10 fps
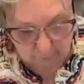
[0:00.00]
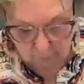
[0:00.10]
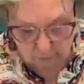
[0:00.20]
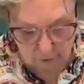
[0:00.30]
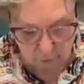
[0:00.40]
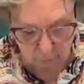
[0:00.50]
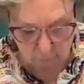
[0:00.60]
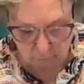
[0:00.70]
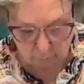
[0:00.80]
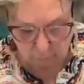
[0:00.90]
But
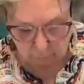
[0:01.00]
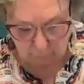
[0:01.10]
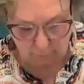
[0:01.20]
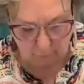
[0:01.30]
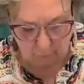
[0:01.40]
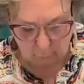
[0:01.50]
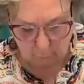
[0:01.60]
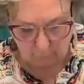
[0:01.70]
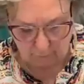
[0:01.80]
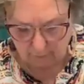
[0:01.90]
mushrooms were
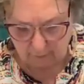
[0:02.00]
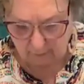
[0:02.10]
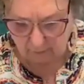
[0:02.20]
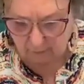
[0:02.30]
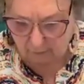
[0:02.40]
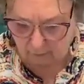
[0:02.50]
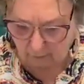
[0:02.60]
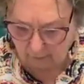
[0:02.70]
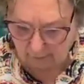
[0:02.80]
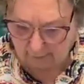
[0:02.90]
a thing
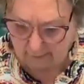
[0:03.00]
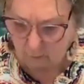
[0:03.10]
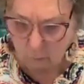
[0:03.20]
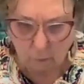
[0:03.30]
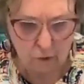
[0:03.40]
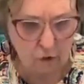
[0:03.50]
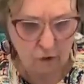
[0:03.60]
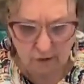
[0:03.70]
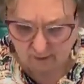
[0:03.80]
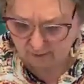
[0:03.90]
too. And
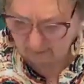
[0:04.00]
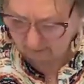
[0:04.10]
oranges